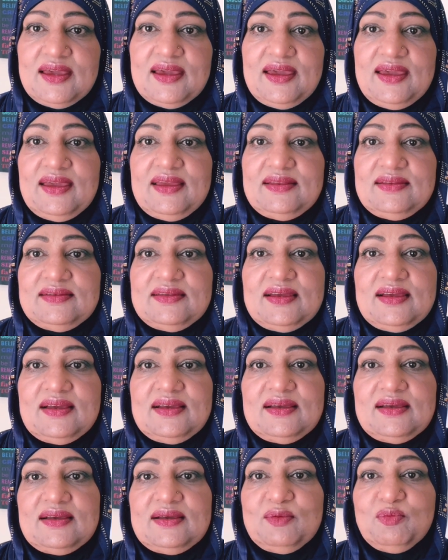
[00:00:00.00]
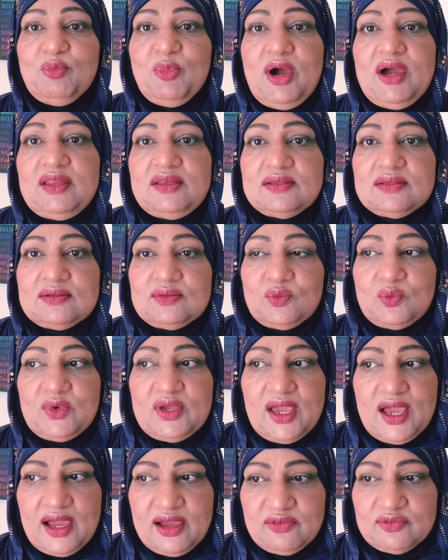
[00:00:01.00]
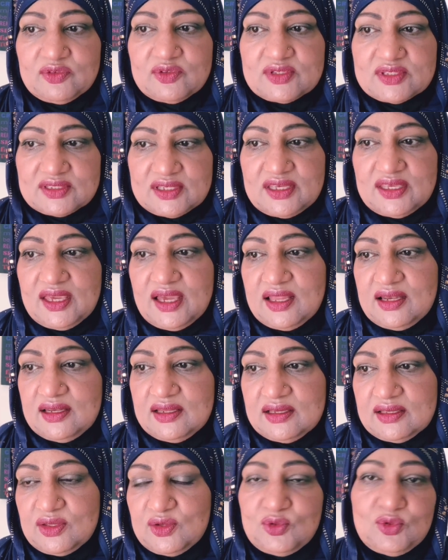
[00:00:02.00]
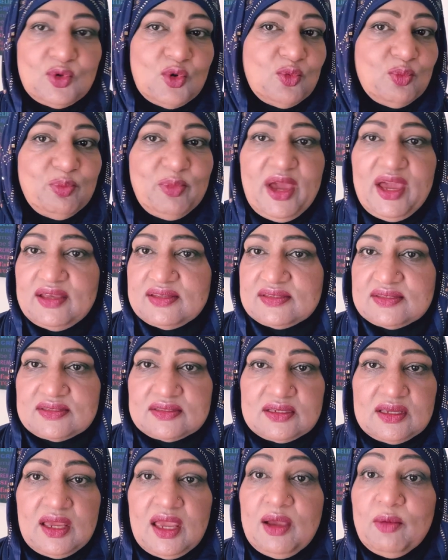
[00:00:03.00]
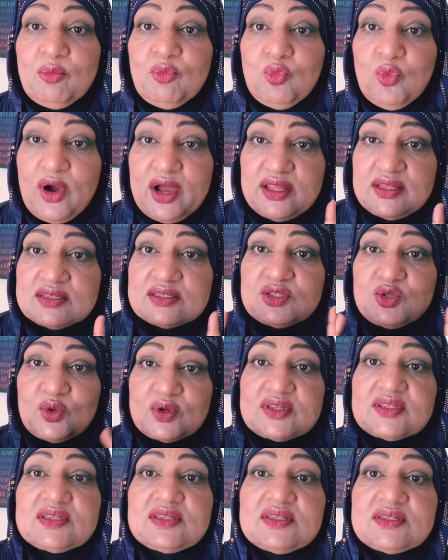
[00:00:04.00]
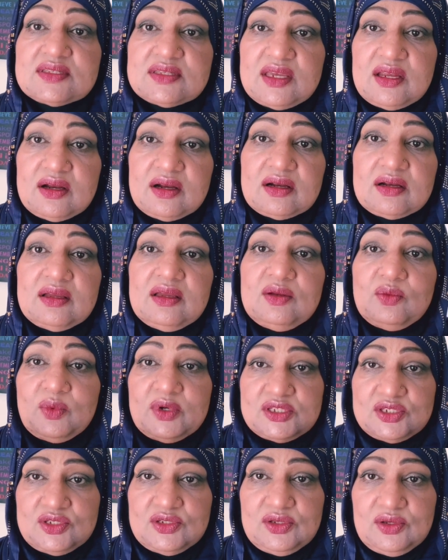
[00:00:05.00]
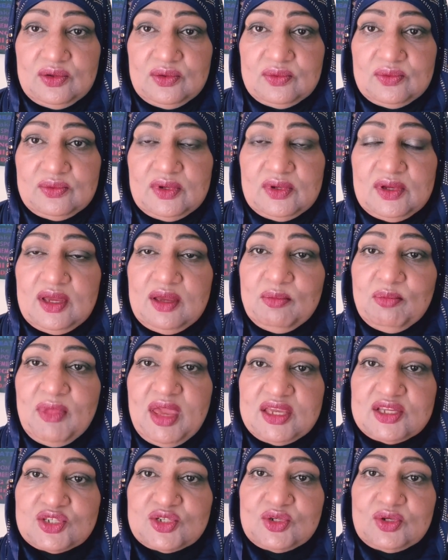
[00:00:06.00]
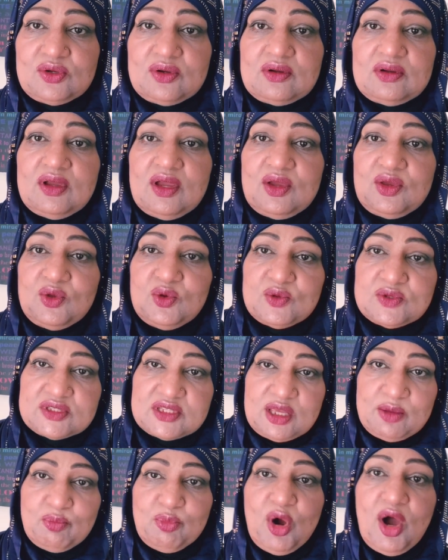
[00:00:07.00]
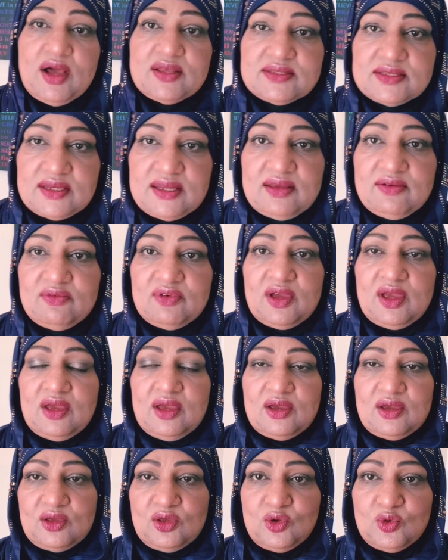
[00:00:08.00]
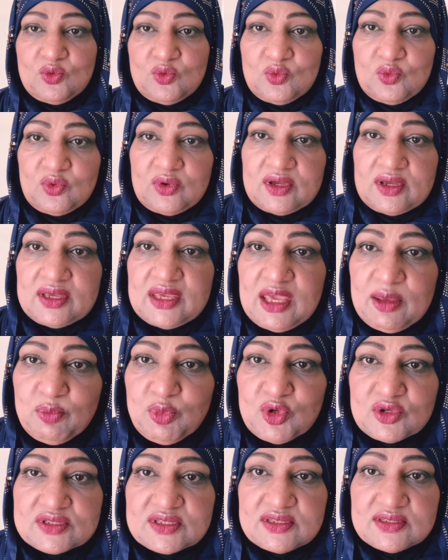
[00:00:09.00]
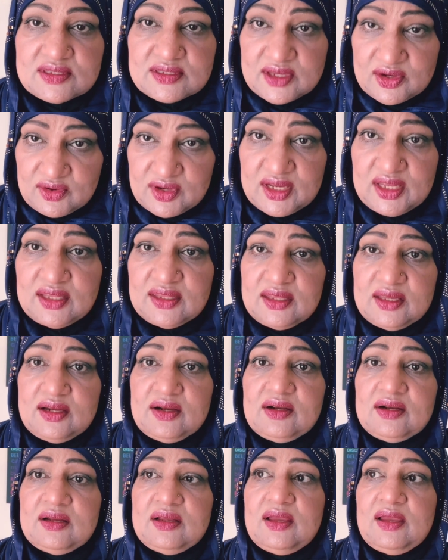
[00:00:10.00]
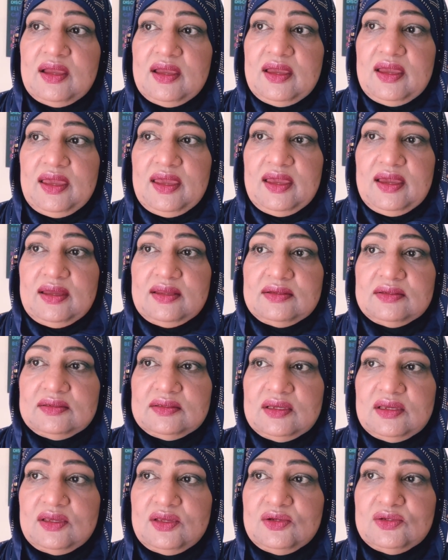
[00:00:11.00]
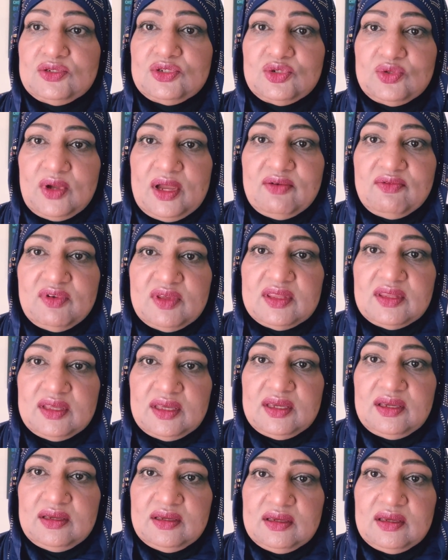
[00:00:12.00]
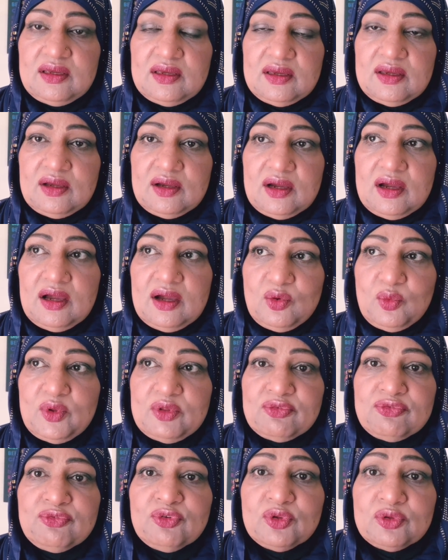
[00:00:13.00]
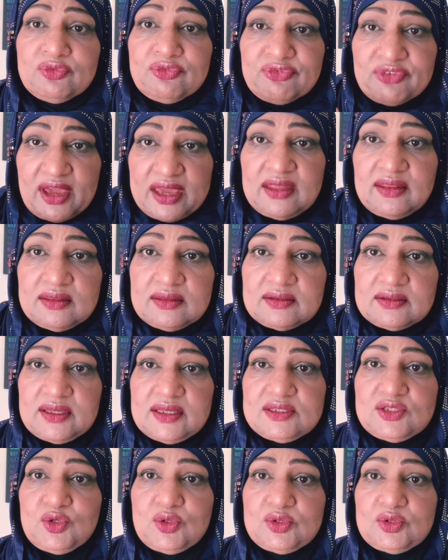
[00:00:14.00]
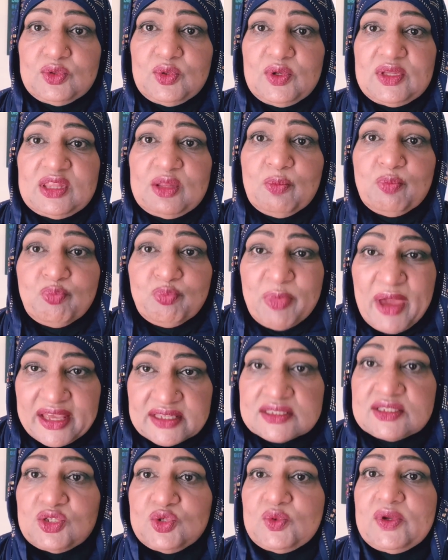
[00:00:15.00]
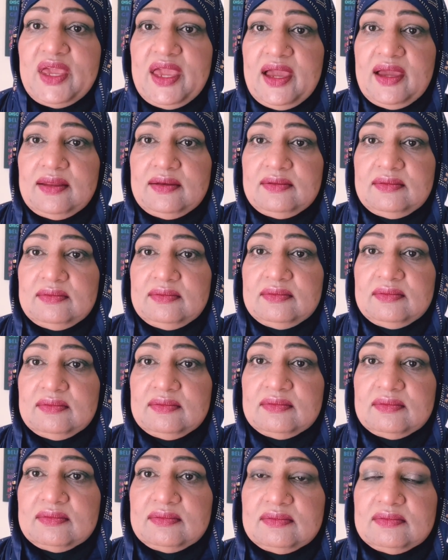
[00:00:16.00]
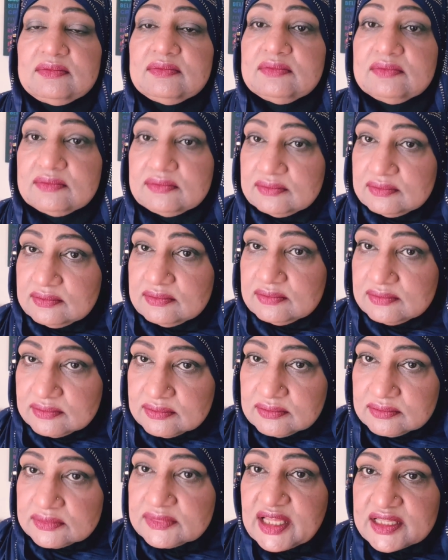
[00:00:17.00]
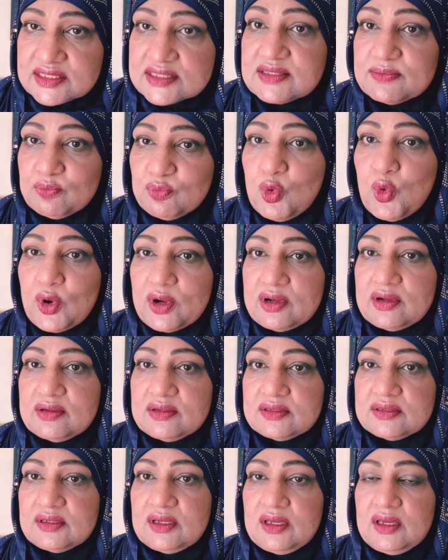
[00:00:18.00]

And but we have to say, Ya Allah, you know best. Once you are sincere in what you do, make sure you stay positive, you keep your sincerity there, and you do everything with full faith that you're doing the best you can. That's important.